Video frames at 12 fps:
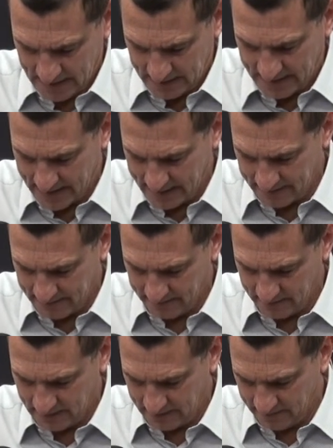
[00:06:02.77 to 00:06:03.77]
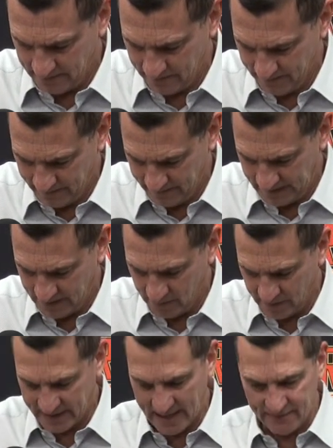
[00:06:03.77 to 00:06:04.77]
Like, yeah, uh, you
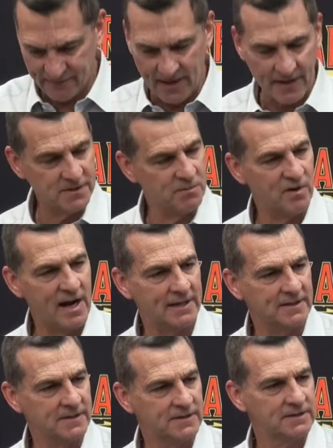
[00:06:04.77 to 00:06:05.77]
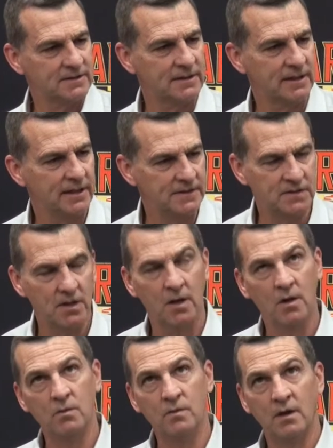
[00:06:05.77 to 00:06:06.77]
know, Makhi fouls in practice. And
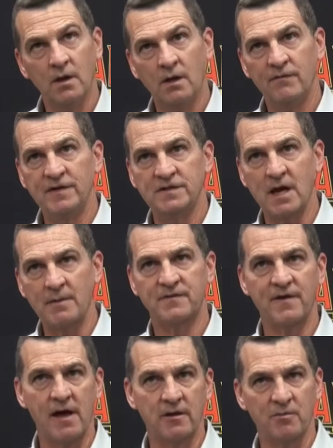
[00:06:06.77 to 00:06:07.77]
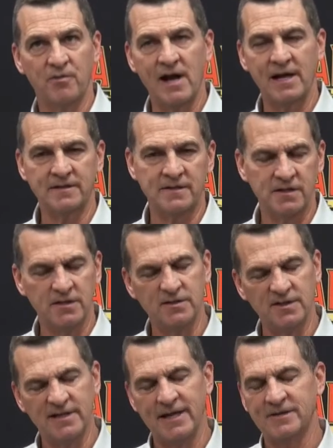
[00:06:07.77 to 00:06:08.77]
so if he stops fouling in practice, it
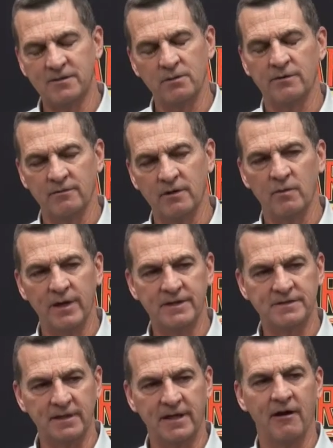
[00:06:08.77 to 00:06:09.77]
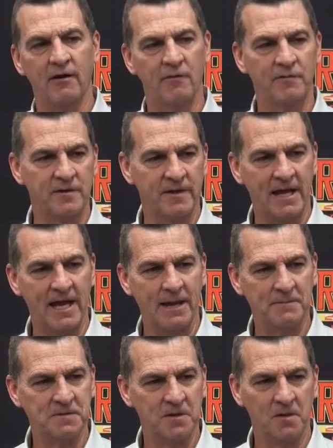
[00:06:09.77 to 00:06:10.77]
usually takes two or three weeks to carry over to the
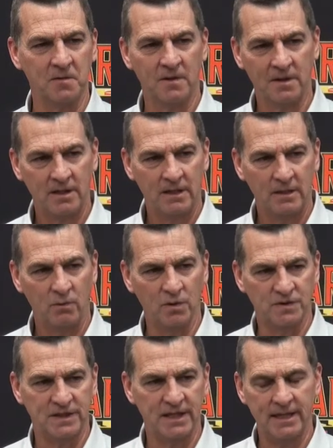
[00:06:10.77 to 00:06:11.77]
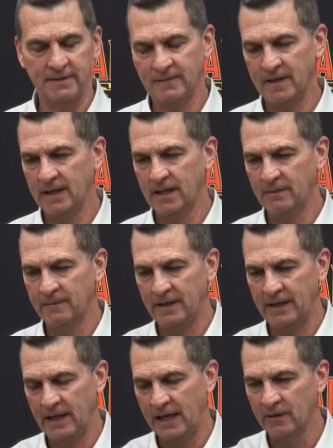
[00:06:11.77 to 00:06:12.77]
game. So we'll see.
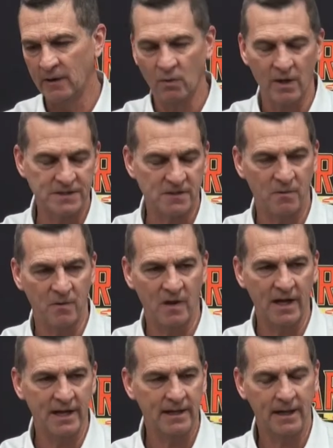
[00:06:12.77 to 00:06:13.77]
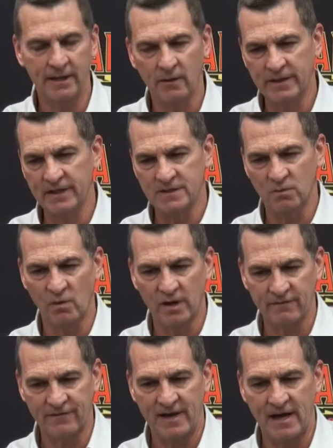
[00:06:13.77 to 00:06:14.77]
Um, I know he wants to play. I know he doesn't
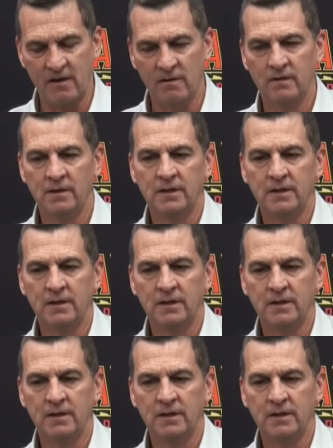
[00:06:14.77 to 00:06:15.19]
want to foul.